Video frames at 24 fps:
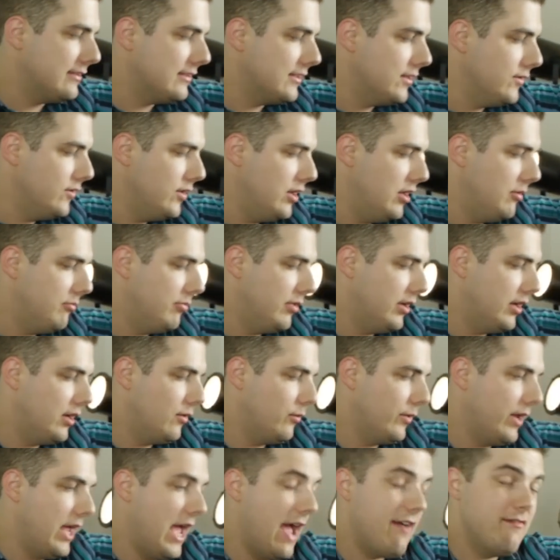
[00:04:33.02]
to it, but
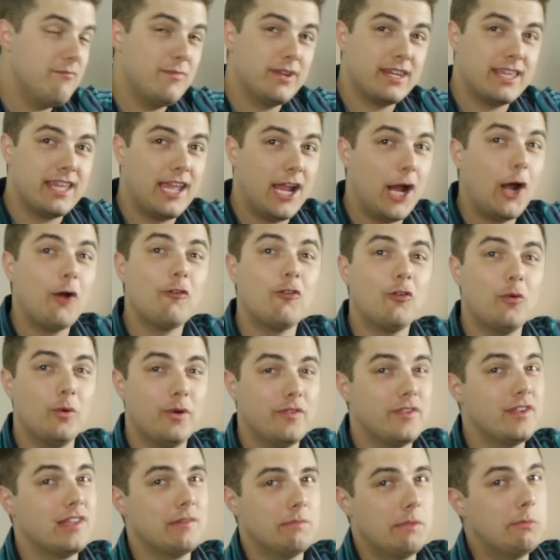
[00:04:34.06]
we haven't been careful
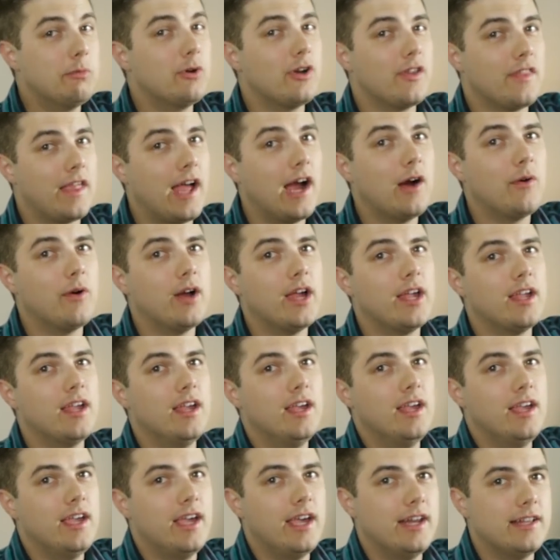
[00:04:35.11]
with it. Let me put it that way.
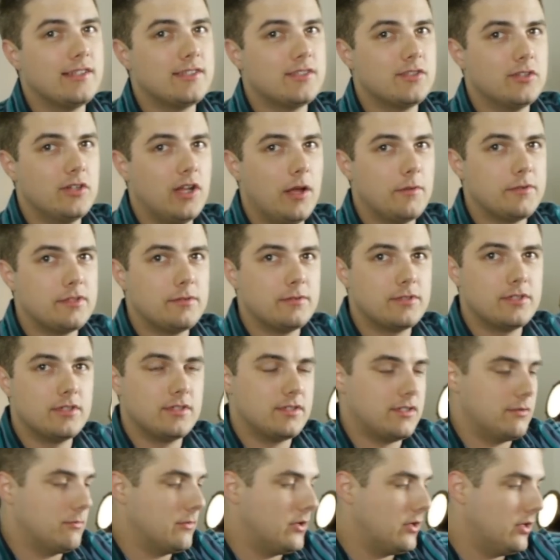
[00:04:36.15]
And it stood up to
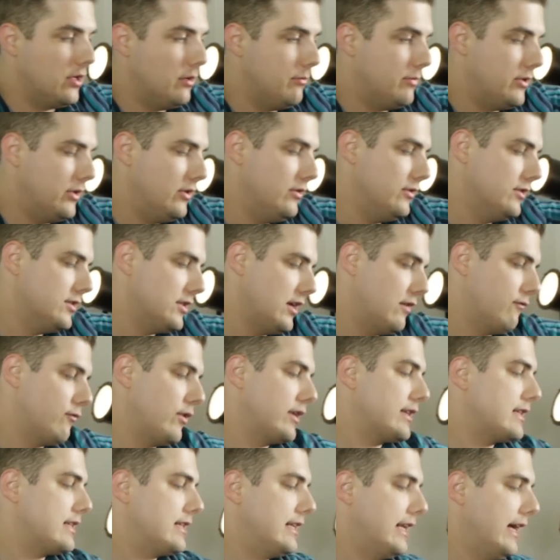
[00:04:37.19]
some good abuse. I've
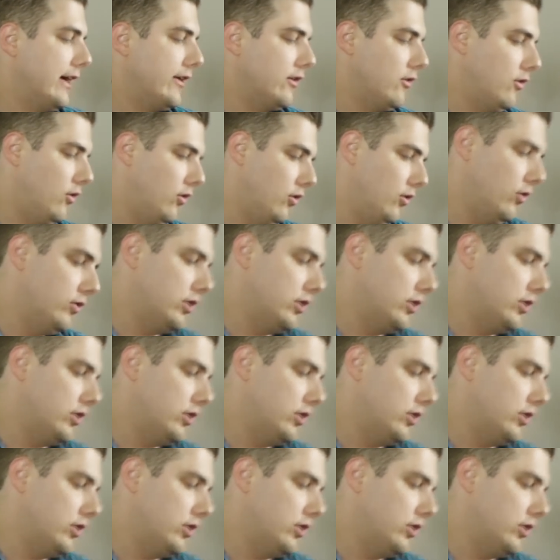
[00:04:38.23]
rented it out a whole